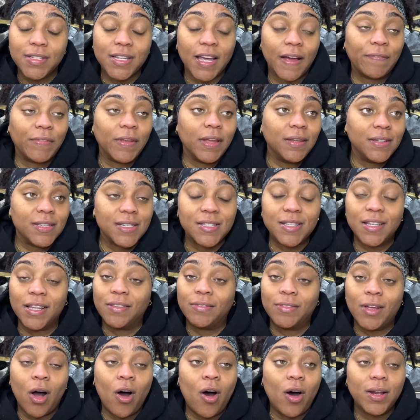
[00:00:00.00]
after
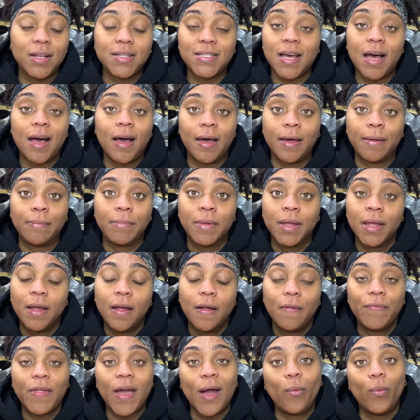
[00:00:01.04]
all the time
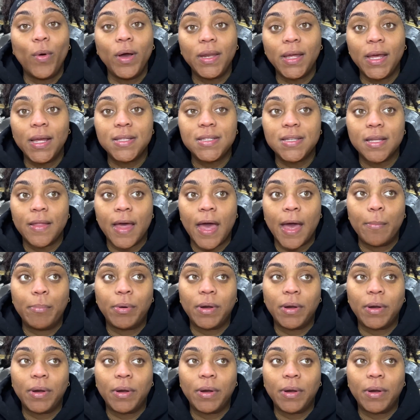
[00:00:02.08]
that went into that.